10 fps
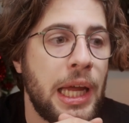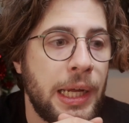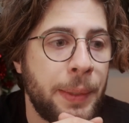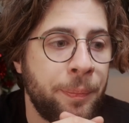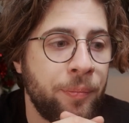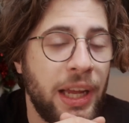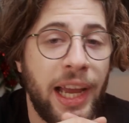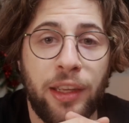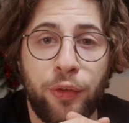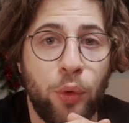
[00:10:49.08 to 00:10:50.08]

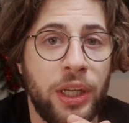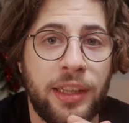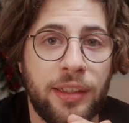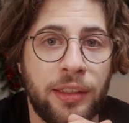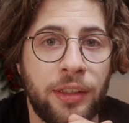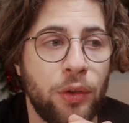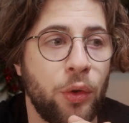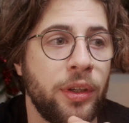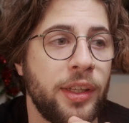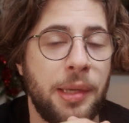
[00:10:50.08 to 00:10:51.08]
I fully intend
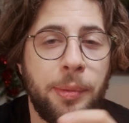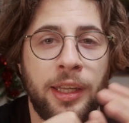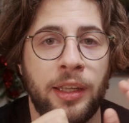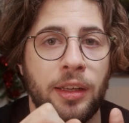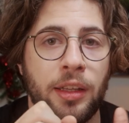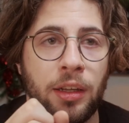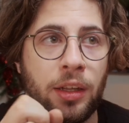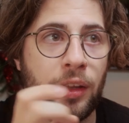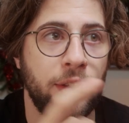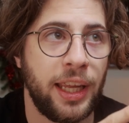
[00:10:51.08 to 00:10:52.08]
on keeping
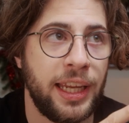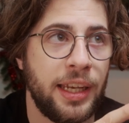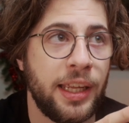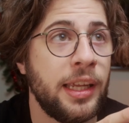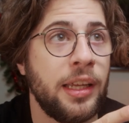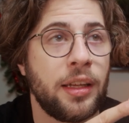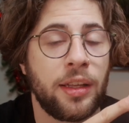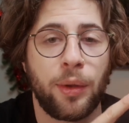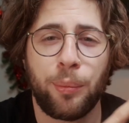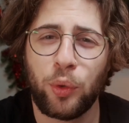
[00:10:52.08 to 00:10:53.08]
the daily
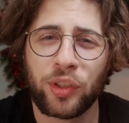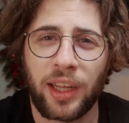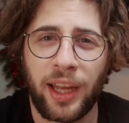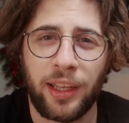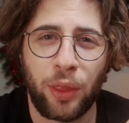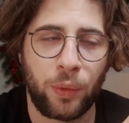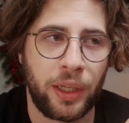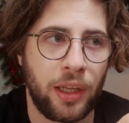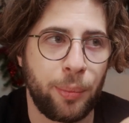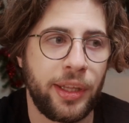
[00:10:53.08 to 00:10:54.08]
bluesky
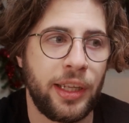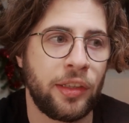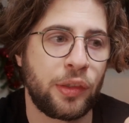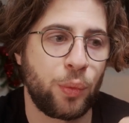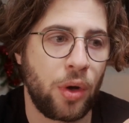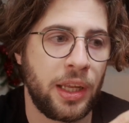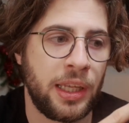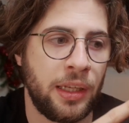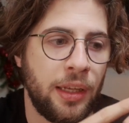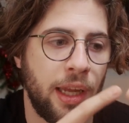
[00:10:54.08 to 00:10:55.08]
thread updates
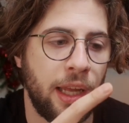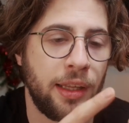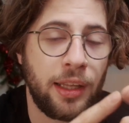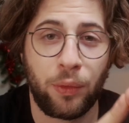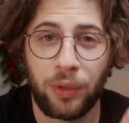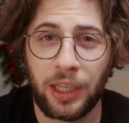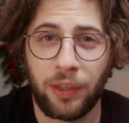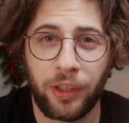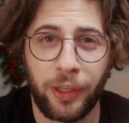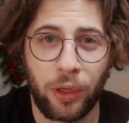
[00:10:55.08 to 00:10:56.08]
running and then the
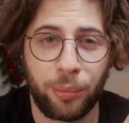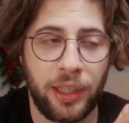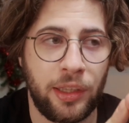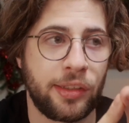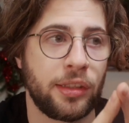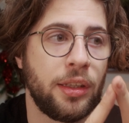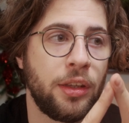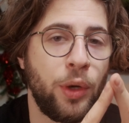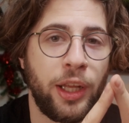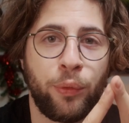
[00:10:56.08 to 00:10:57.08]
weekly video updates
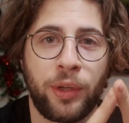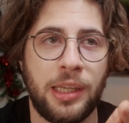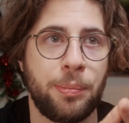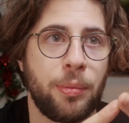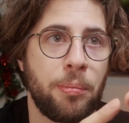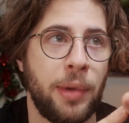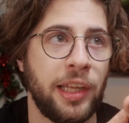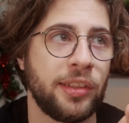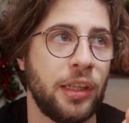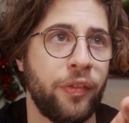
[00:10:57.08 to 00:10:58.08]
to kind of keep
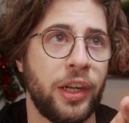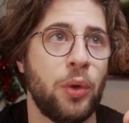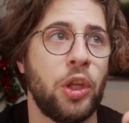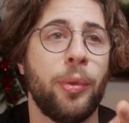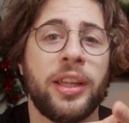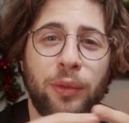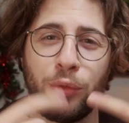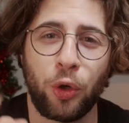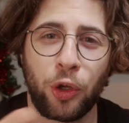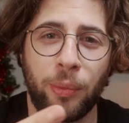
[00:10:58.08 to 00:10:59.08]
myself accountable and kind
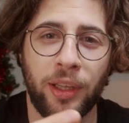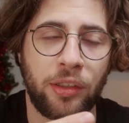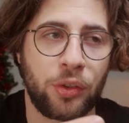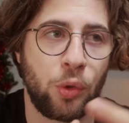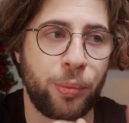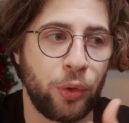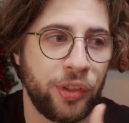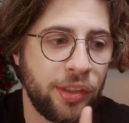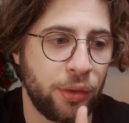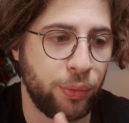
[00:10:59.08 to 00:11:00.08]
of document this whole
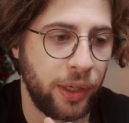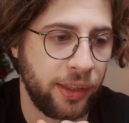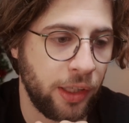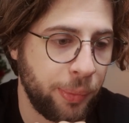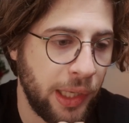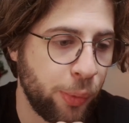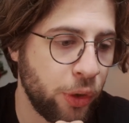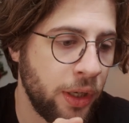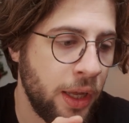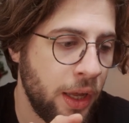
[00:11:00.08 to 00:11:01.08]
process of writing a
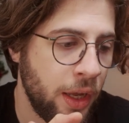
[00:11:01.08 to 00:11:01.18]
paper.